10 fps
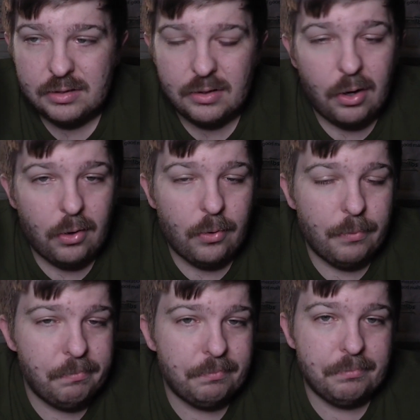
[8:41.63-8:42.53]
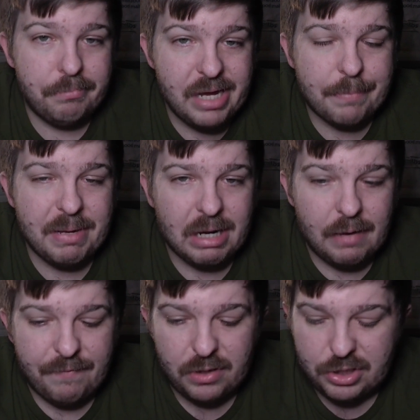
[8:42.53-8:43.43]
So big
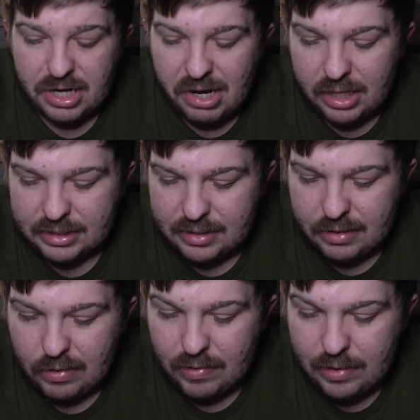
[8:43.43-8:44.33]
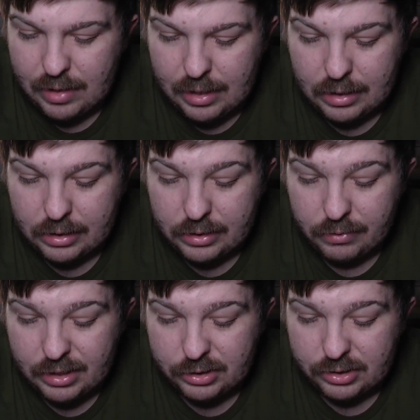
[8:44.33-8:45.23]
pickup for the Jayhawks there. Uh,
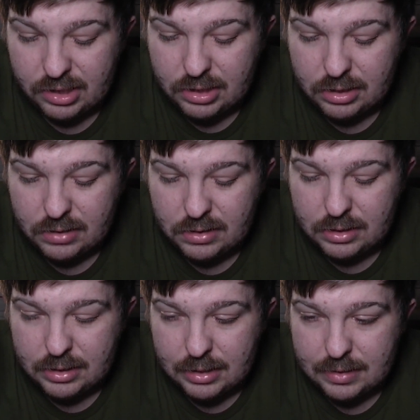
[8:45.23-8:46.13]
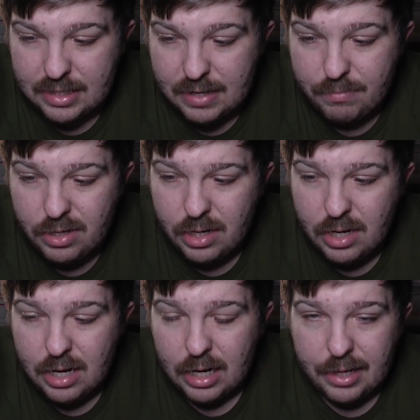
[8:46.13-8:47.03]
congratulations to them.
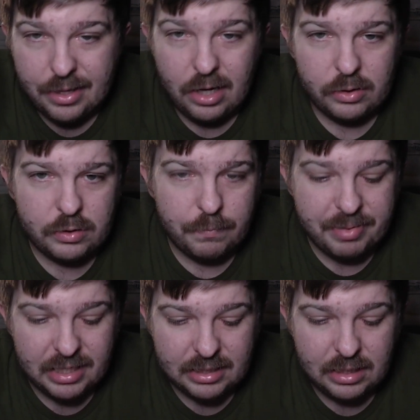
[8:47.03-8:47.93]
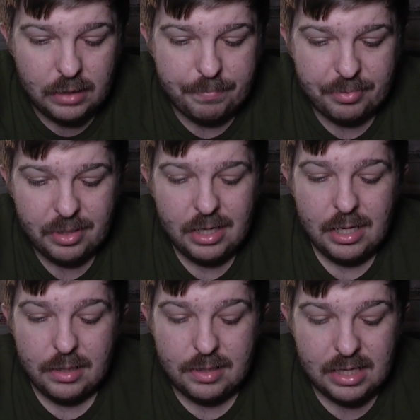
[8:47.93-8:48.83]
Uh, they also picked up
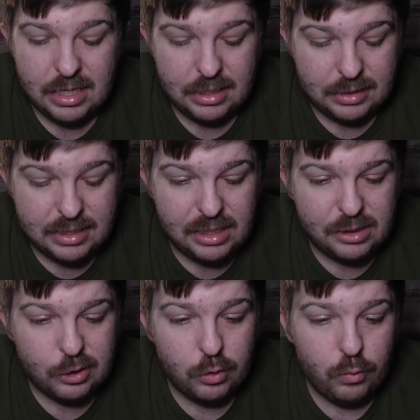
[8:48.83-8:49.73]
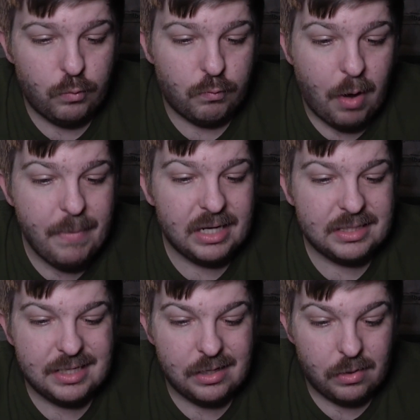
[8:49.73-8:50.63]
the D2
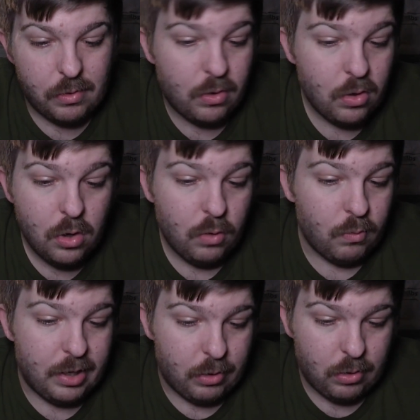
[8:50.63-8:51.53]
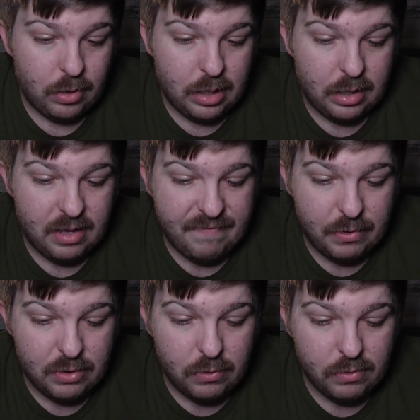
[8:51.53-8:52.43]
Remington winner. Uh,
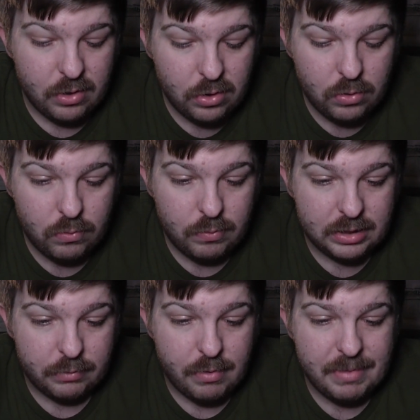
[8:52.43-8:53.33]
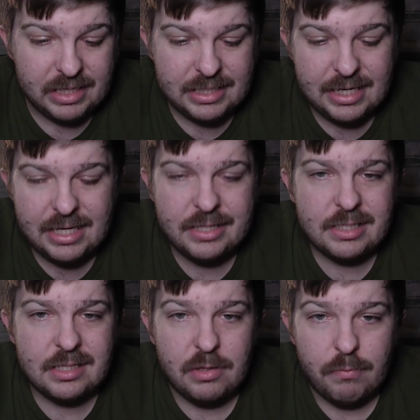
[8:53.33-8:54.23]
if you don't know what the Remington
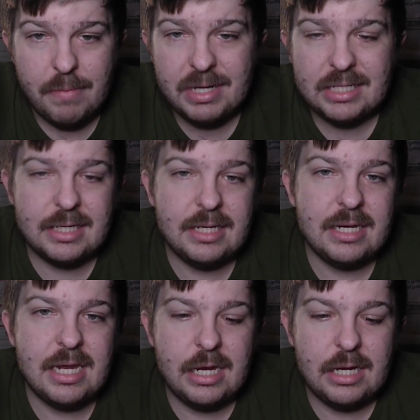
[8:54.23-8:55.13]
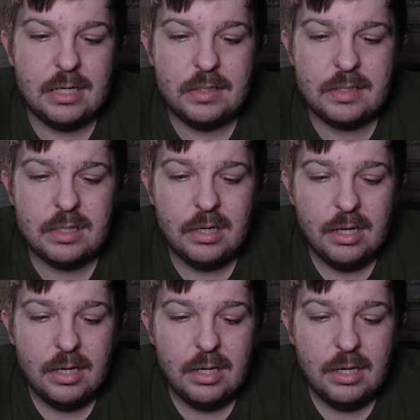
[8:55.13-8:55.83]
is, the Remington is